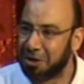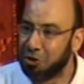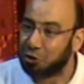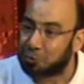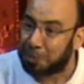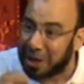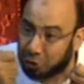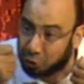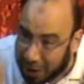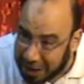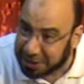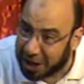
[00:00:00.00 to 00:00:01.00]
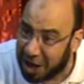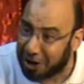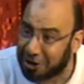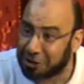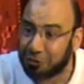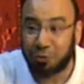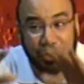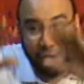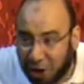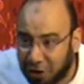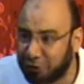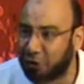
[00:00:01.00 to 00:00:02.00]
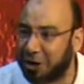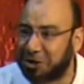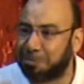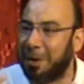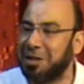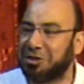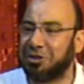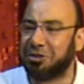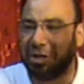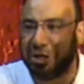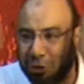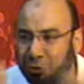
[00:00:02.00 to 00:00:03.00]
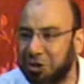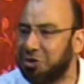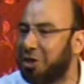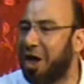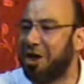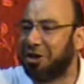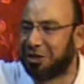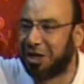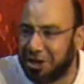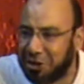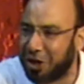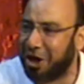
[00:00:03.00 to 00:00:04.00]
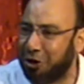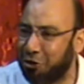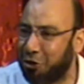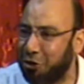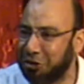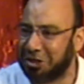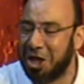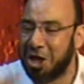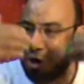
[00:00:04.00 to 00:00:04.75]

You spent $1 with all of your expenses, including direct and indirect costs,